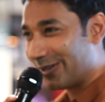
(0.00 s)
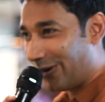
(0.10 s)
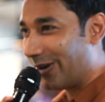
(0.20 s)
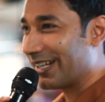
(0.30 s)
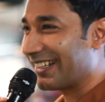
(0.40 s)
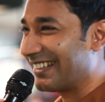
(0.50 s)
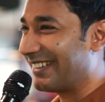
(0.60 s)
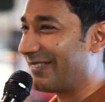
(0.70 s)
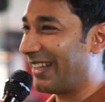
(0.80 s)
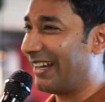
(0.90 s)
wrong
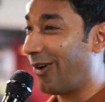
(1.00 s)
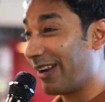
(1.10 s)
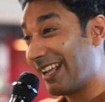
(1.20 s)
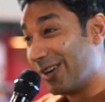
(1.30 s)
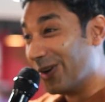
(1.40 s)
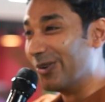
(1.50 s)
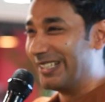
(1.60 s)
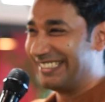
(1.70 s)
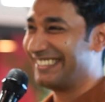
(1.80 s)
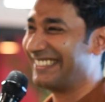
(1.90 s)
and all are lower.